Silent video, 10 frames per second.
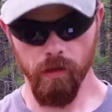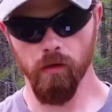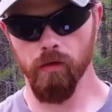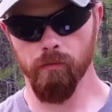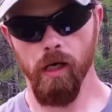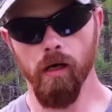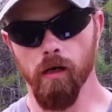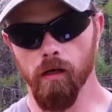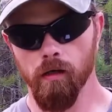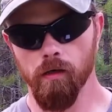killed a
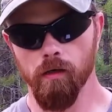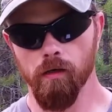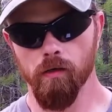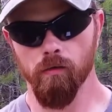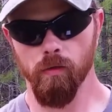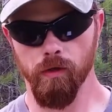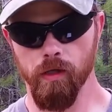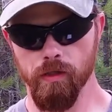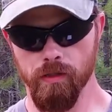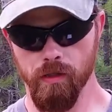bear with
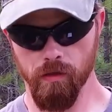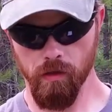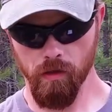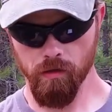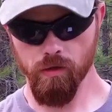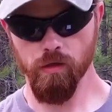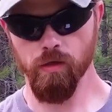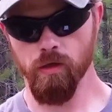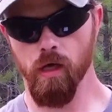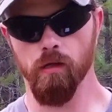his
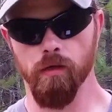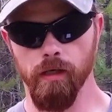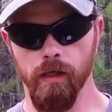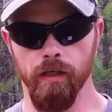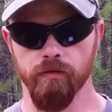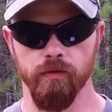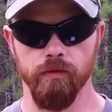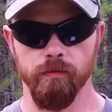Union Cutlery knife.